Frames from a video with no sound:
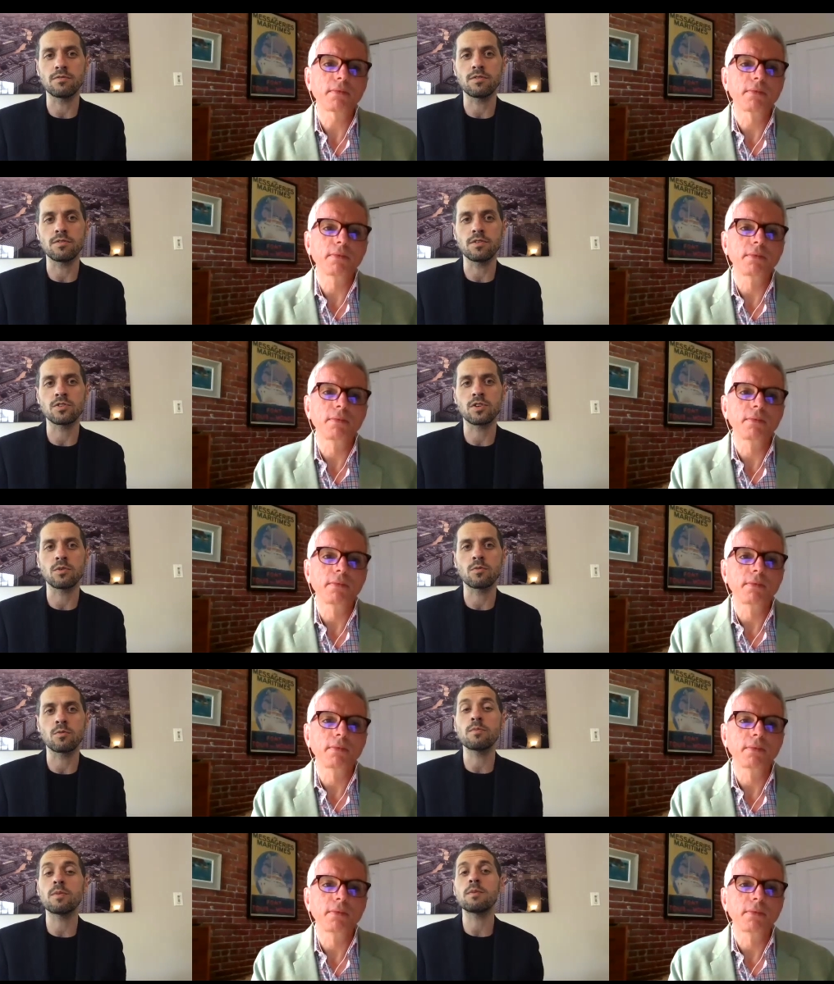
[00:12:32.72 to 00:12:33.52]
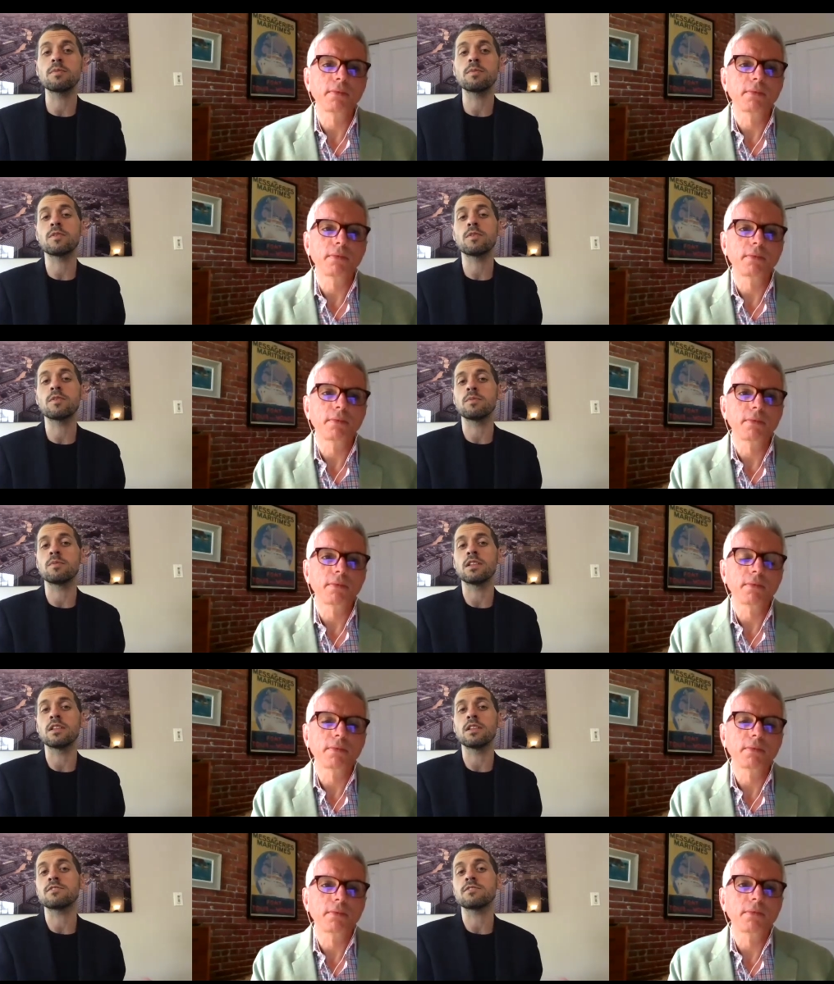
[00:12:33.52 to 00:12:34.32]
Speaker 1: in the future and where might there
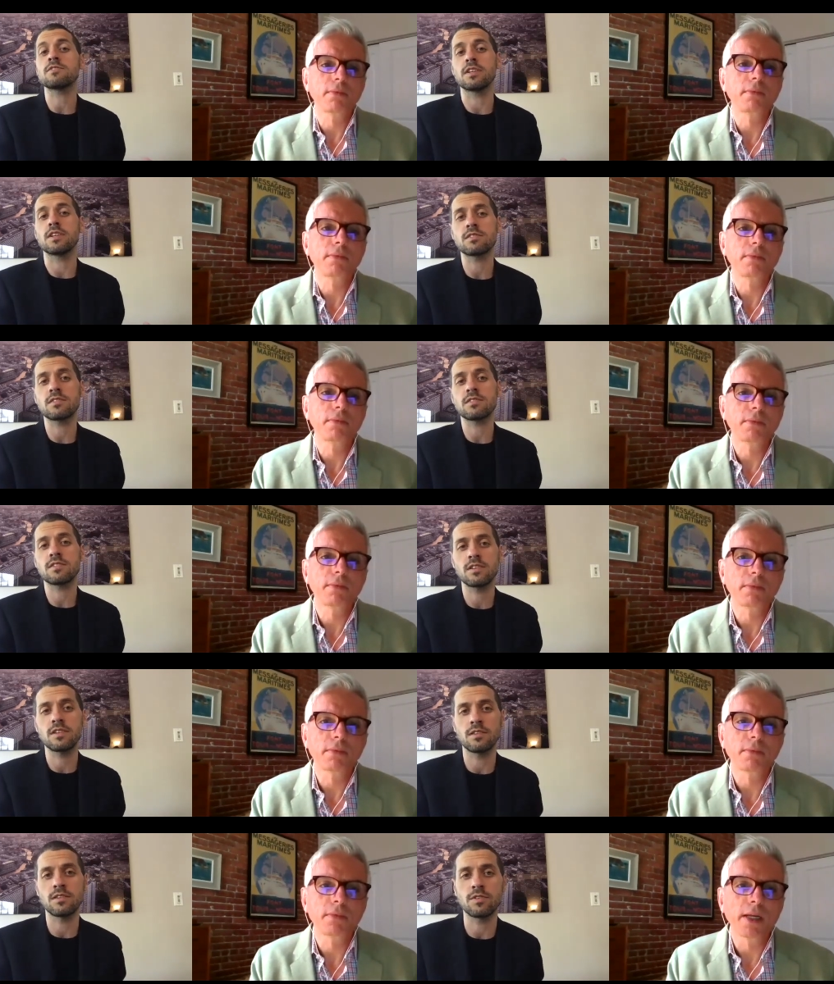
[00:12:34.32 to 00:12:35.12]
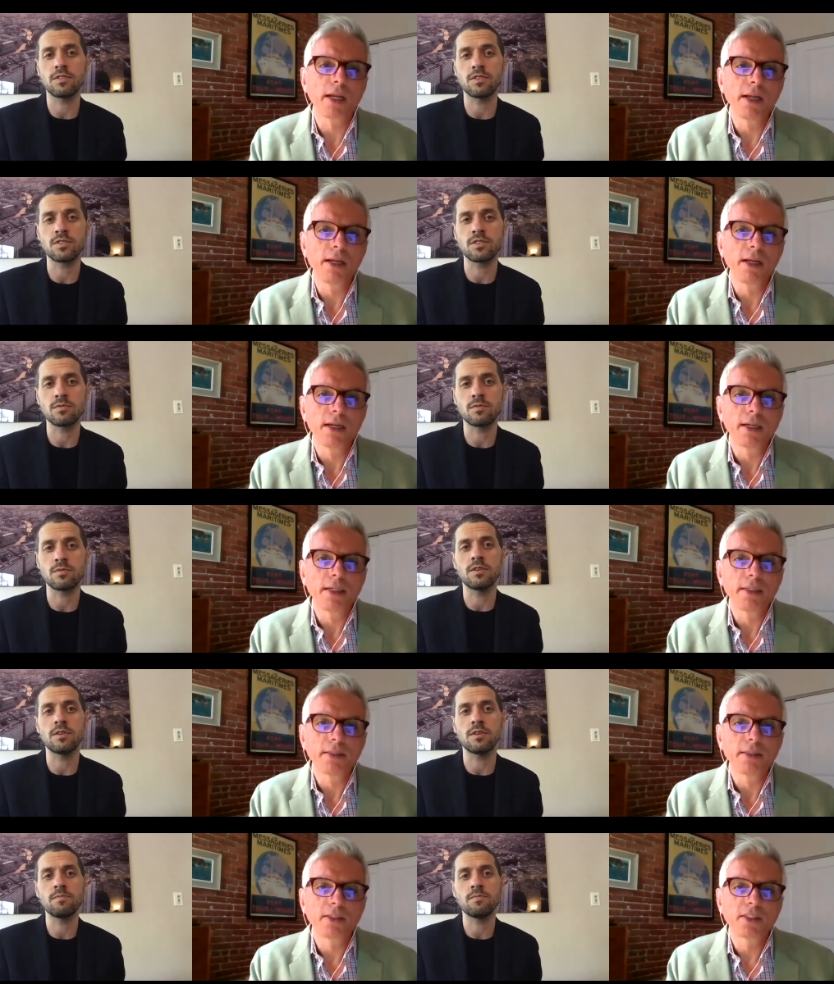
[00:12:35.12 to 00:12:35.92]
be less risk in the future as
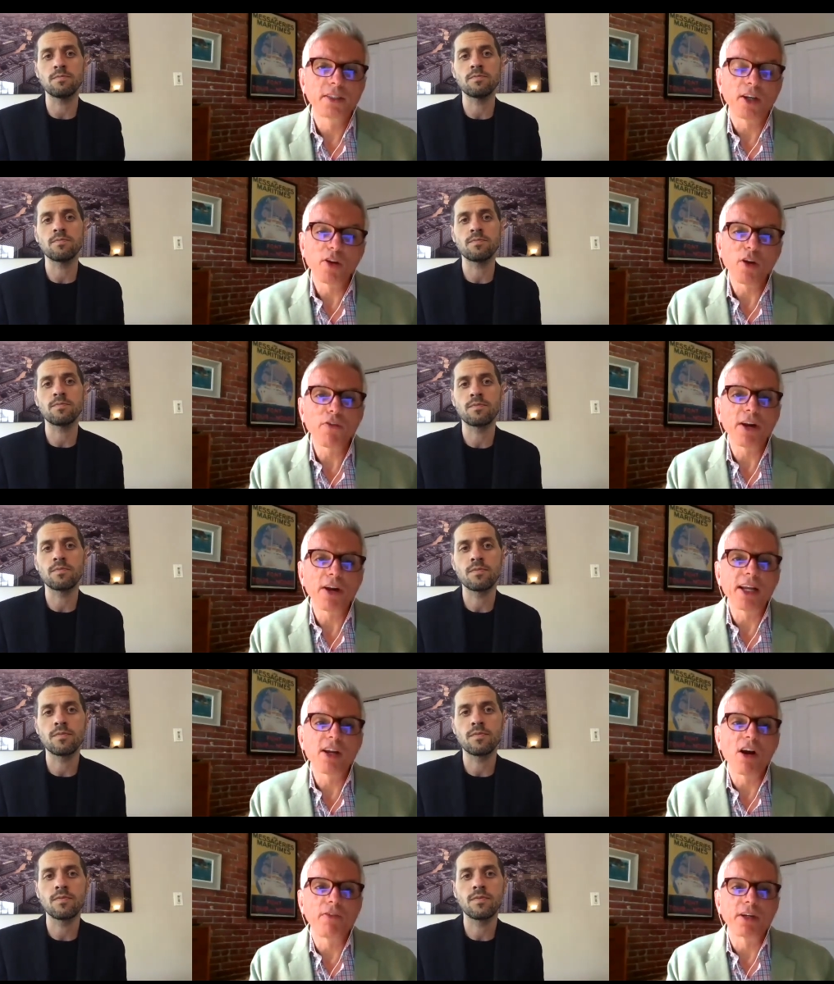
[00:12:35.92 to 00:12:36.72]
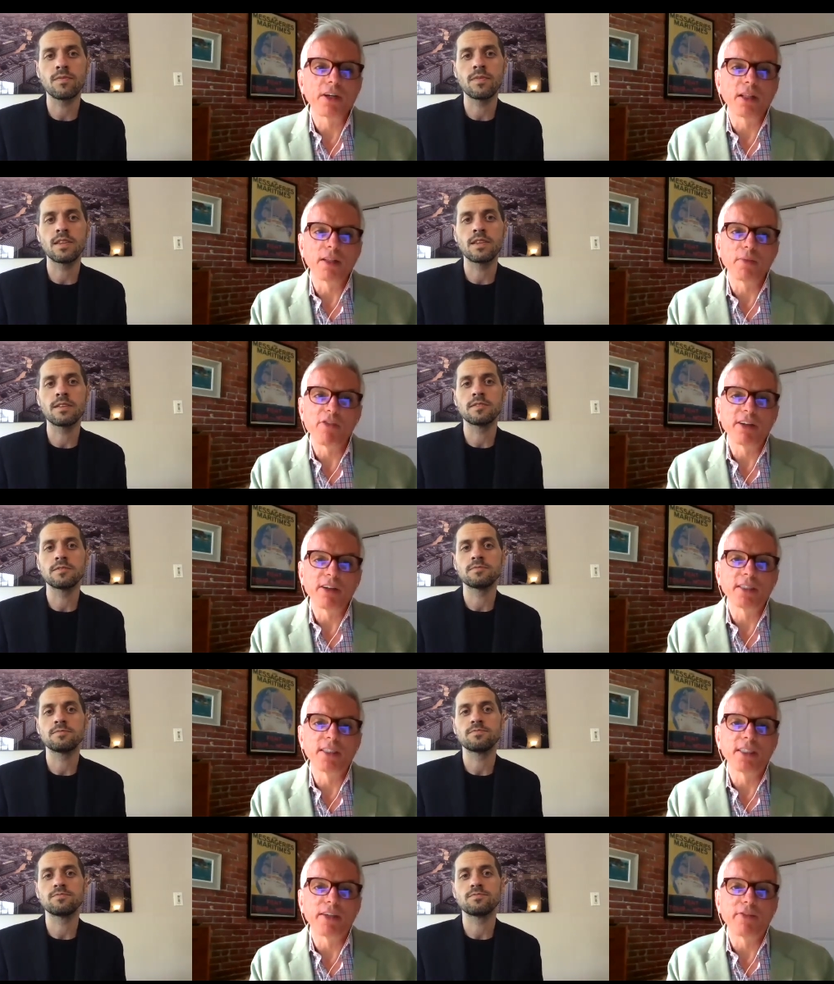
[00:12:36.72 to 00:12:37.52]
well.
Speaker 2: So you're fairly confident that the
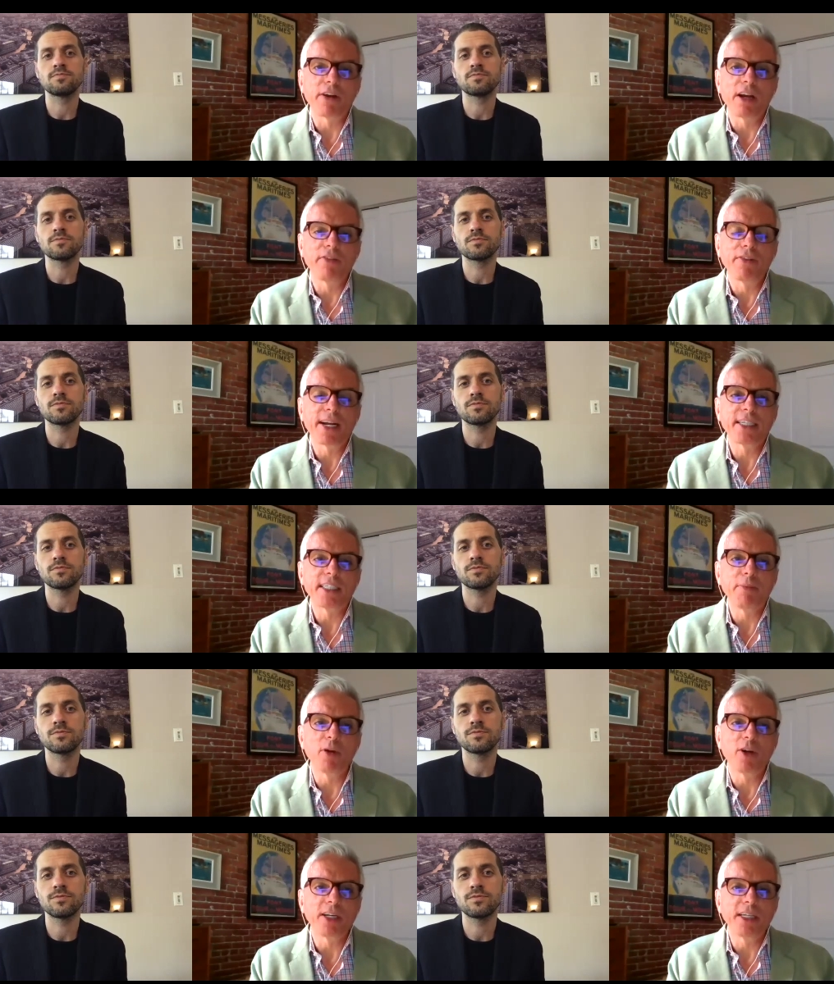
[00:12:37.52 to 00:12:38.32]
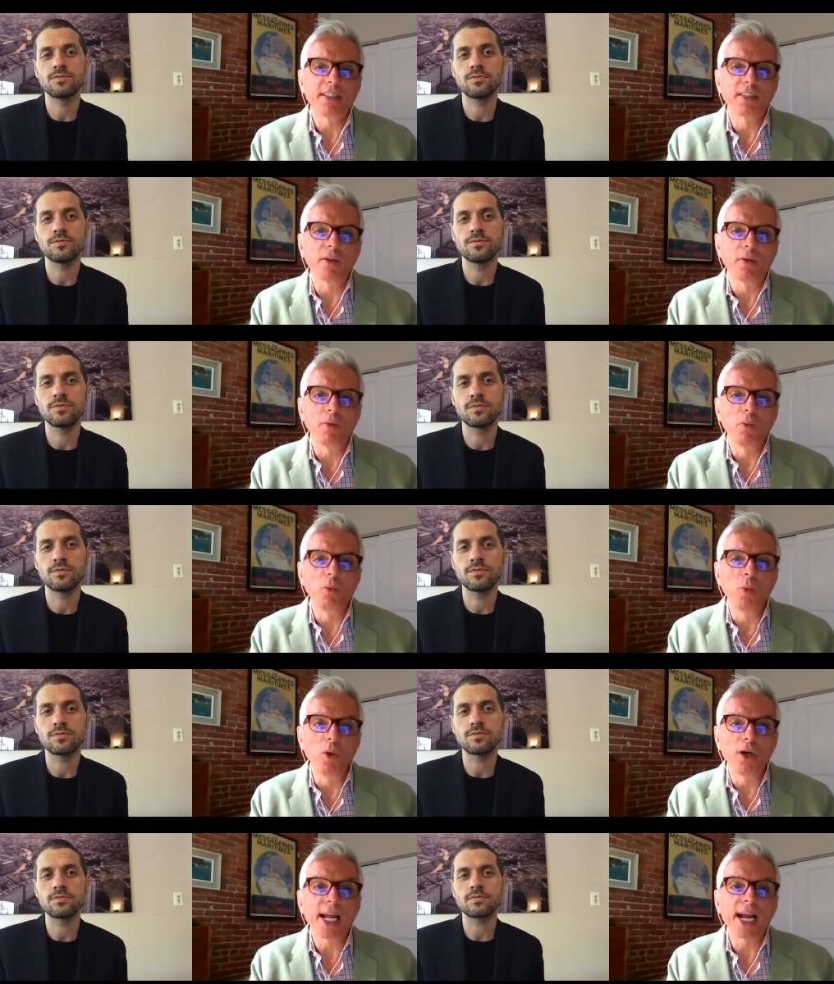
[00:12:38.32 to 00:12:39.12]
presence of, of antibodies
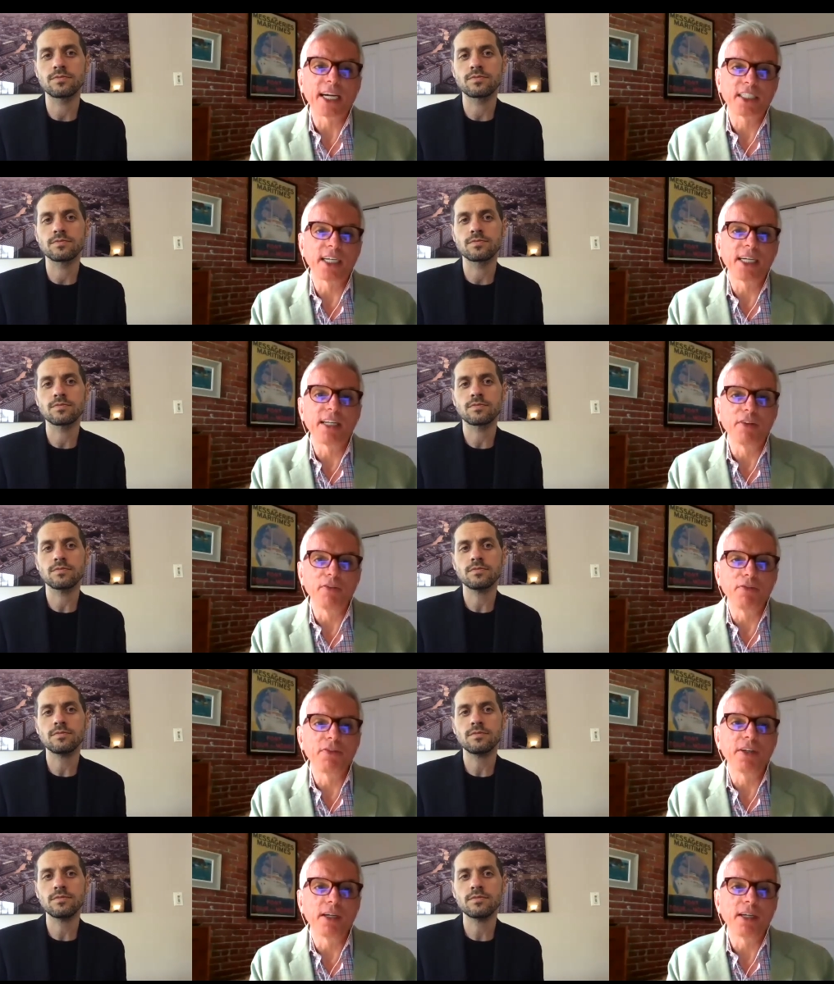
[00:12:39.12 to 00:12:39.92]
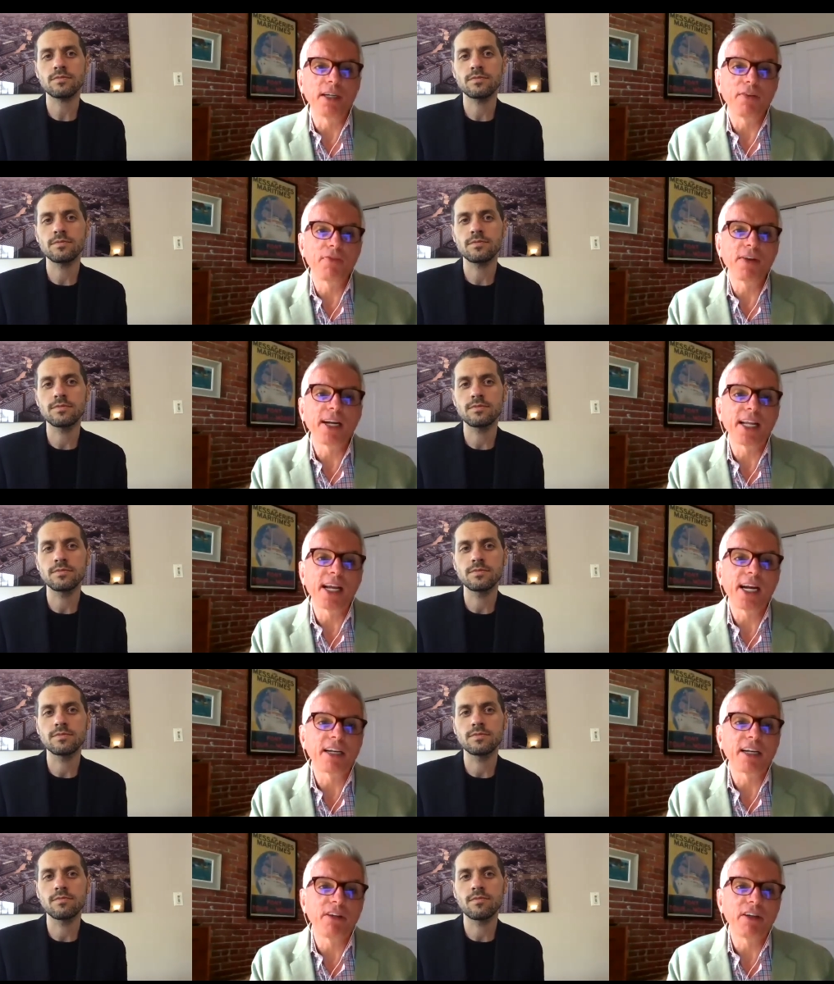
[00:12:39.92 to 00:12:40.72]
would actually confer a
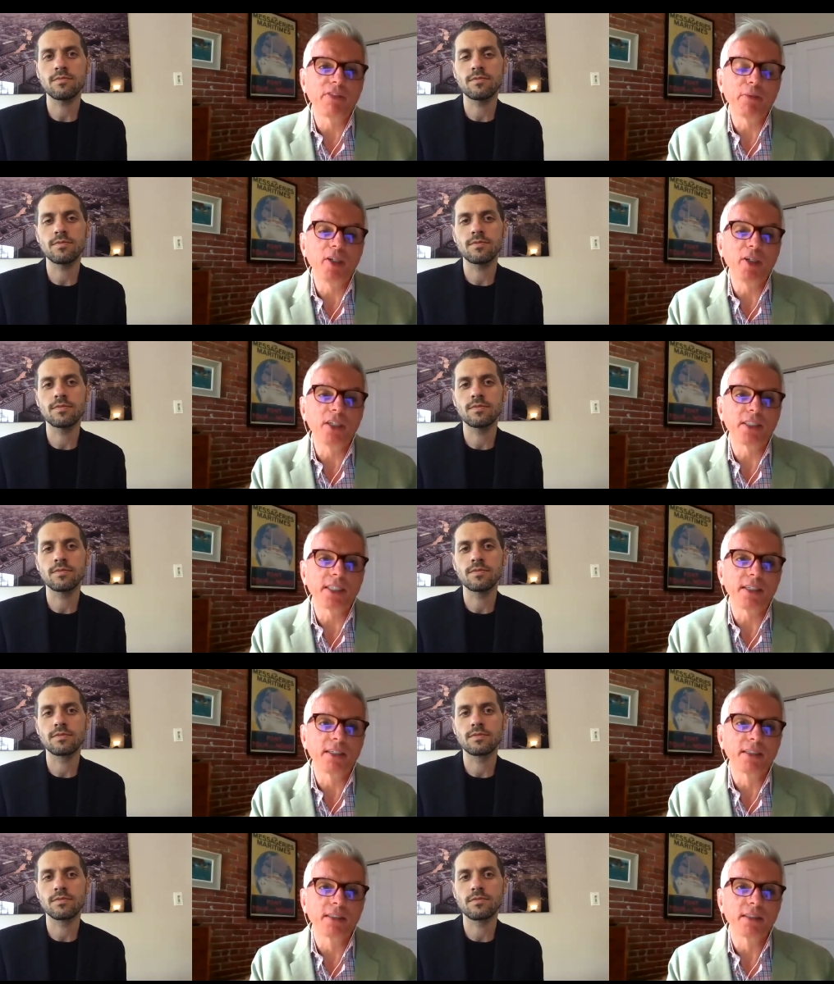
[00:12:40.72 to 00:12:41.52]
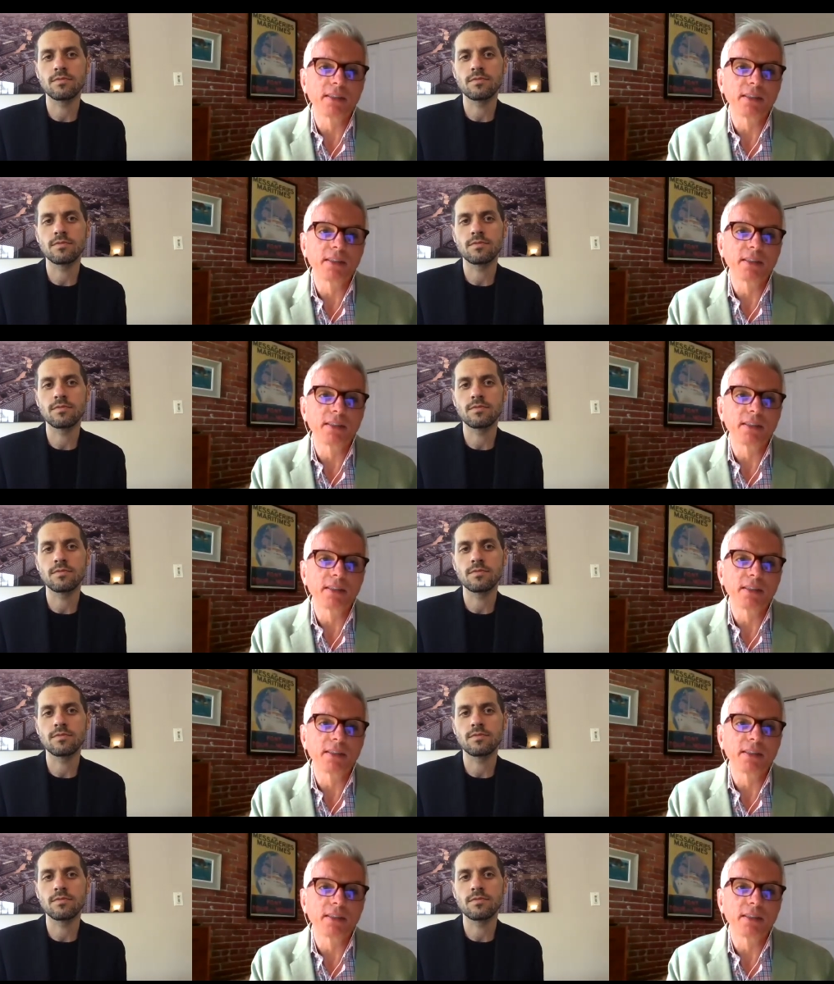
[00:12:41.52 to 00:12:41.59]
fairly high degree of immunity.